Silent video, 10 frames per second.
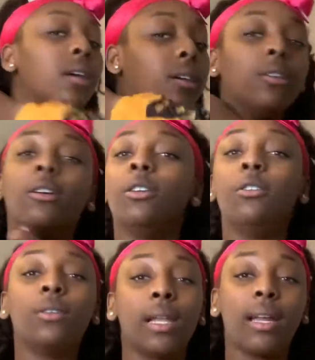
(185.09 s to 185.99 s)
You know, you
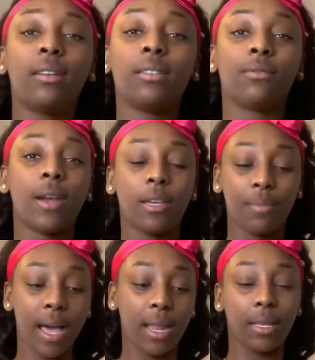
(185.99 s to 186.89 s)
do it like this around your
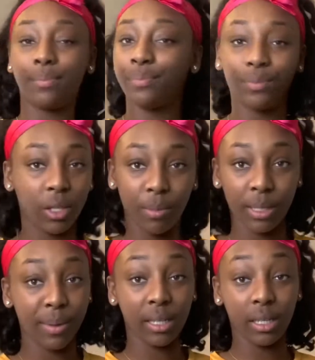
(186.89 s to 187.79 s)
body, you be
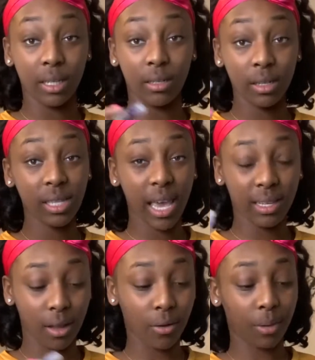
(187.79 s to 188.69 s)
smelling good. This lasts
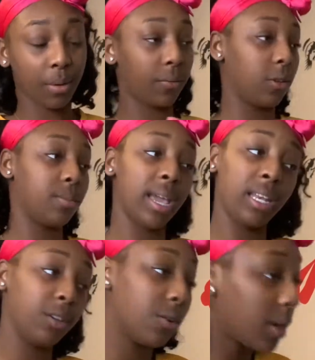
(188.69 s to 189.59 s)
longer than perfume, I ain't
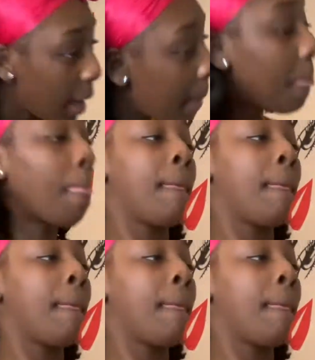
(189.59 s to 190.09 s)
even gonna cap.